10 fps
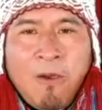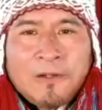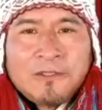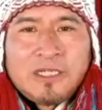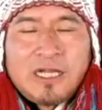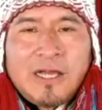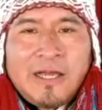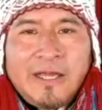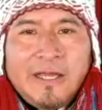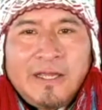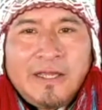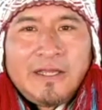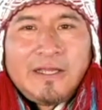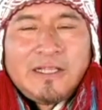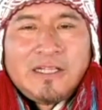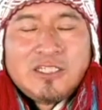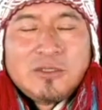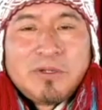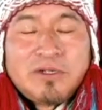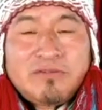It is
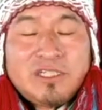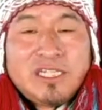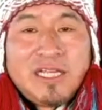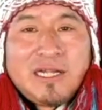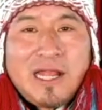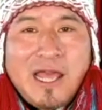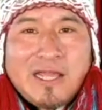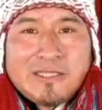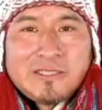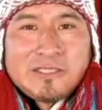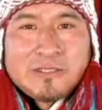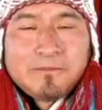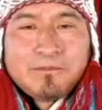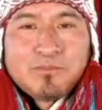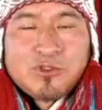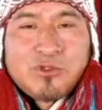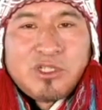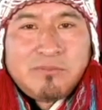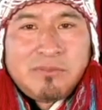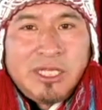perfectly aligned with
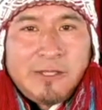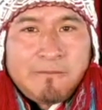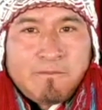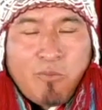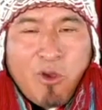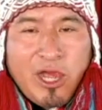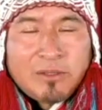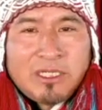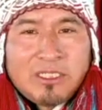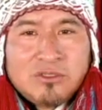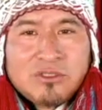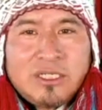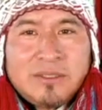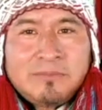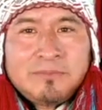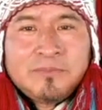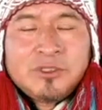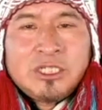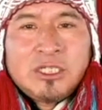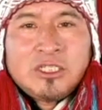me and my dream
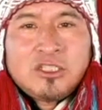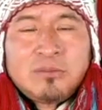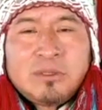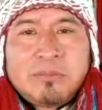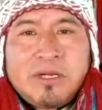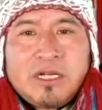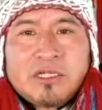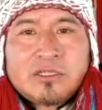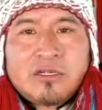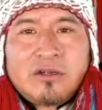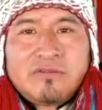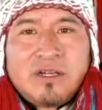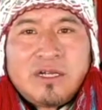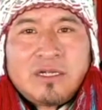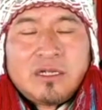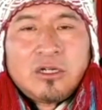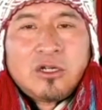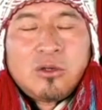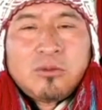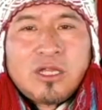to be part of a
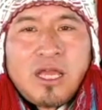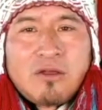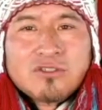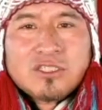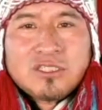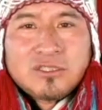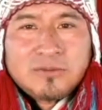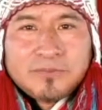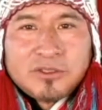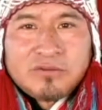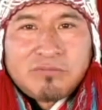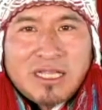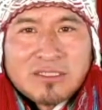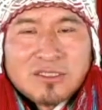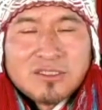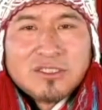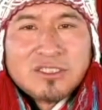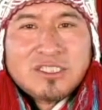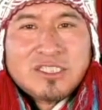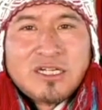global council of masters in
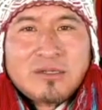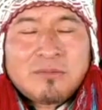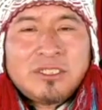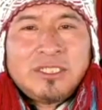ceremony,